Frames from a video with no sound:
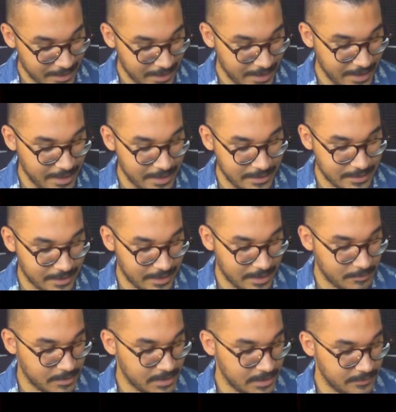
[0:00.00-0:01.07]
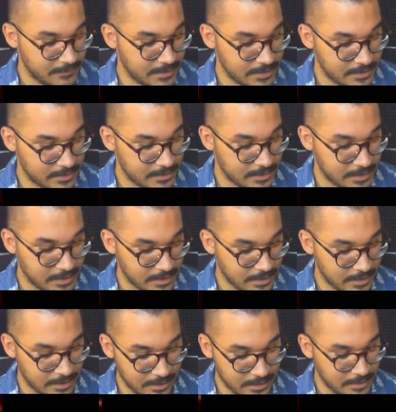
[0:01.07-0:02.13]
And I believe that
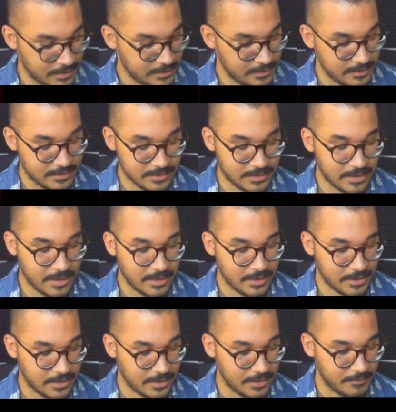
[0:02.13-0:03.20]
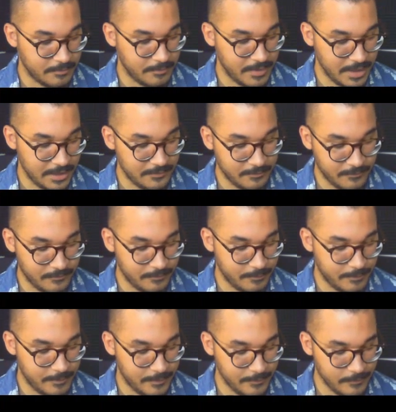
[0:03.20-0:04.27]
this is another paid
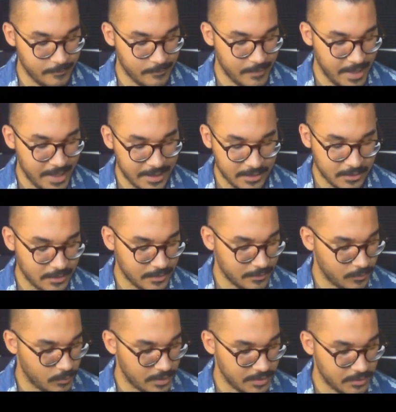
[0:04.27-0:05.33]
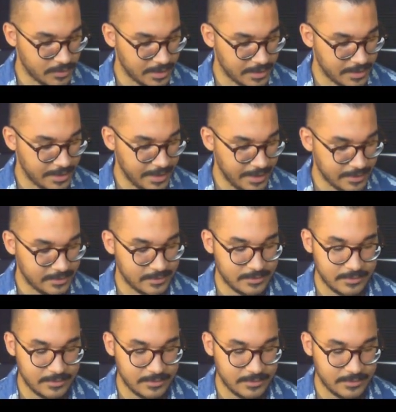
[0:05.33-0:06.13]
banner where you can get